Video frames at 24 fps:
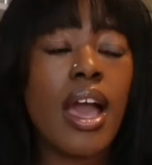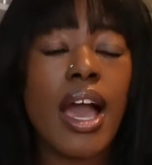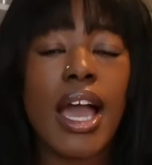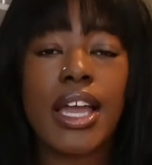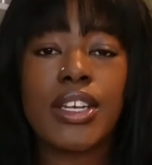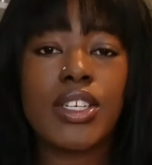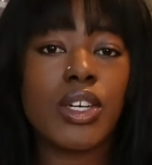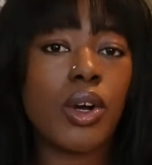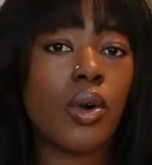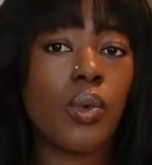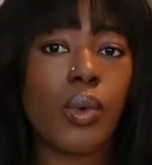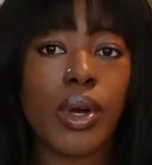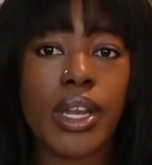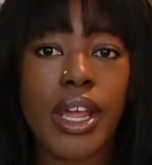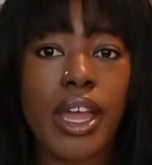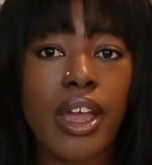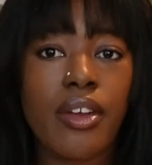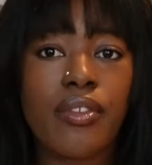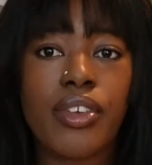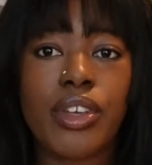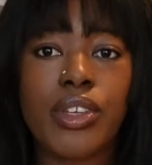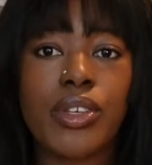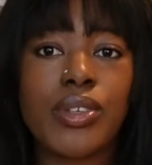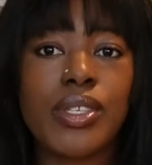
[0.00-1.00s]
I don't want to
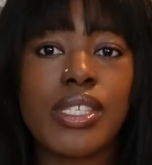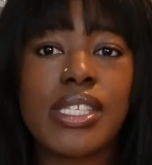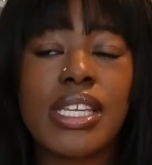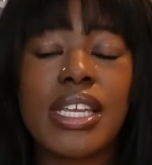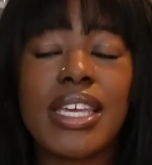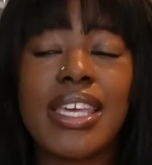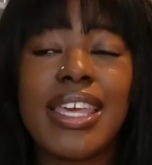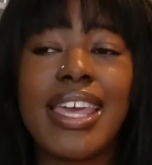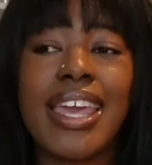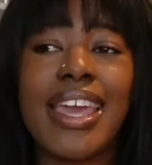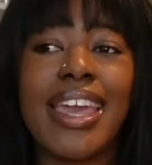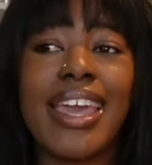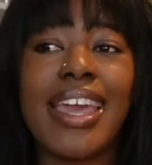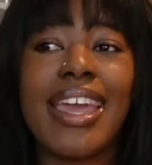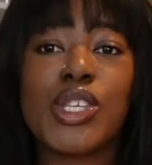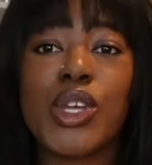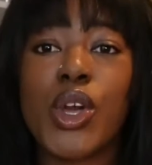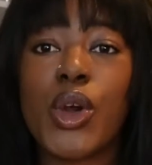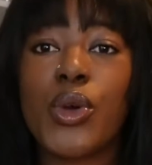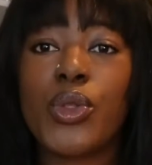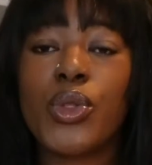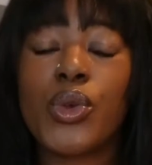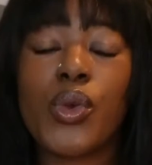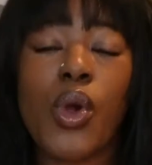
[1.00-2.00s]
ever use it again. To
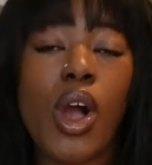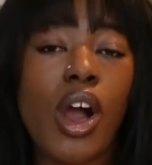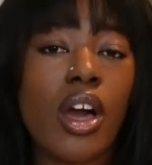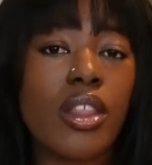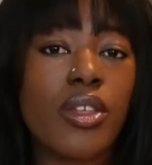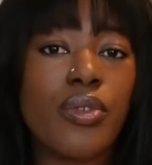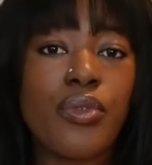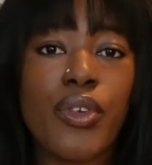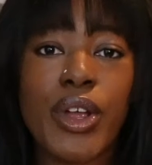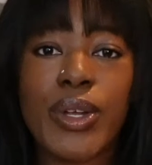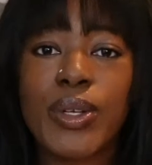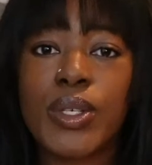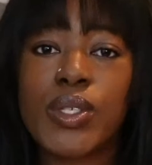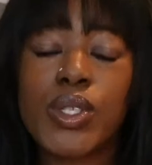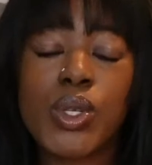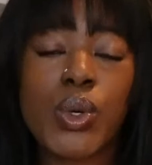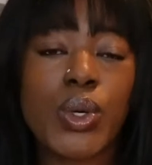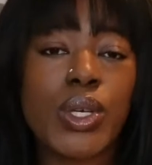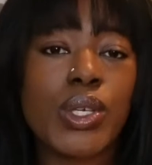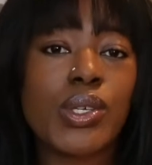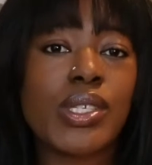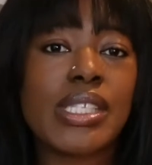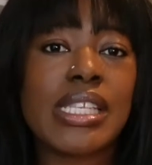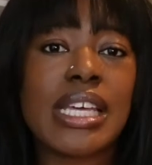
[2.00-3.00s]
go through all the fragrance
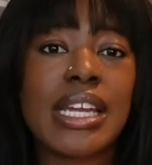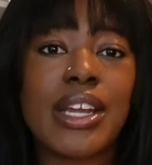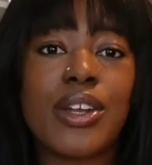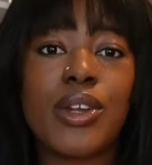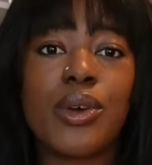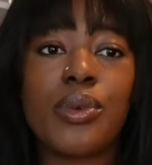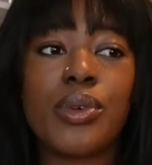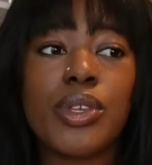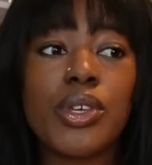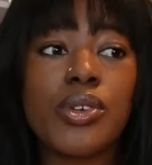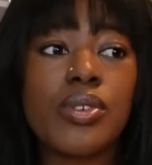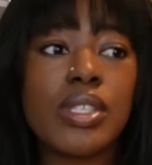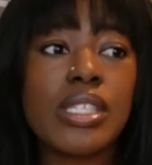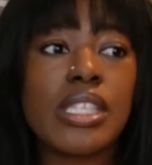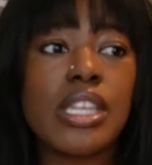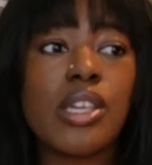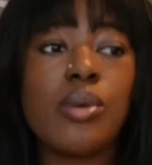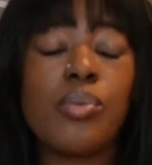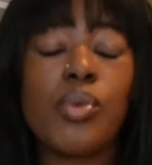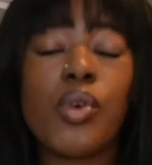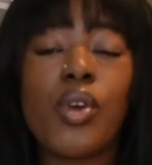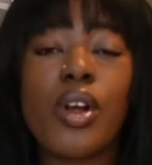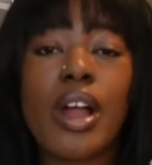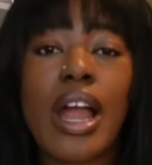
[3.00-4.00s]
oils that I don't use
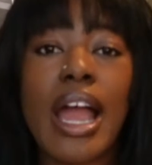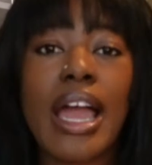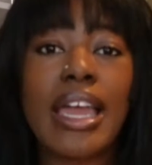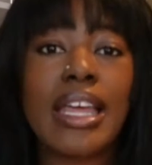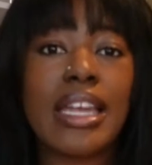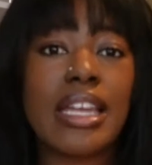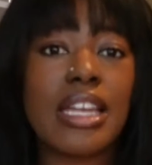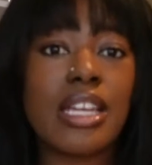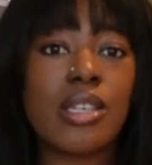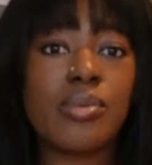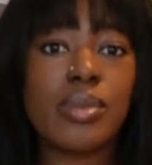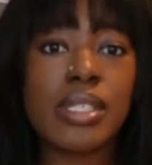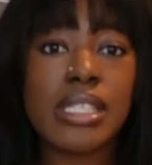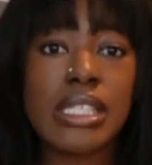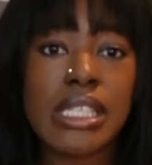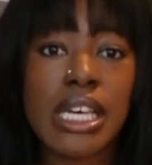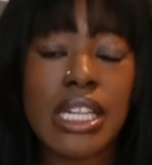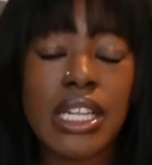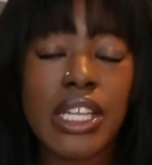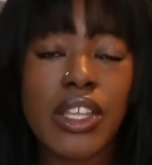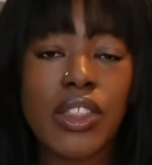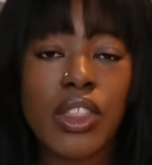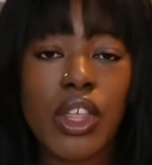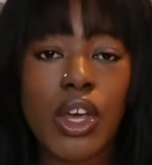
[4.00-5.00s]
anymore. I ended up
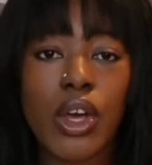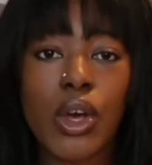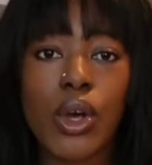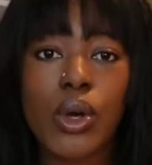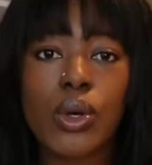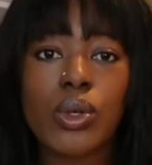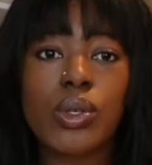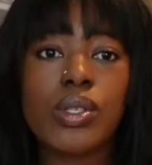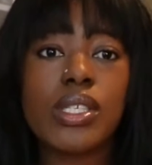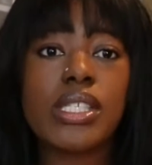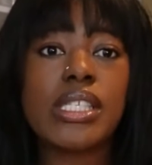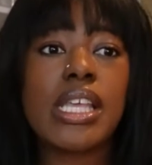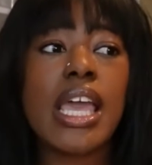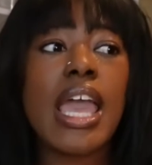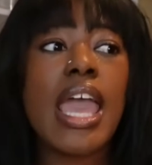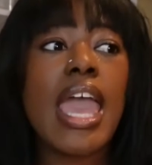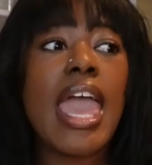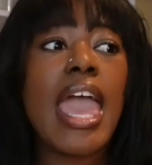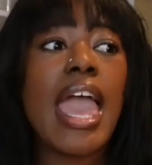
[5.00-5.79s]
selling those.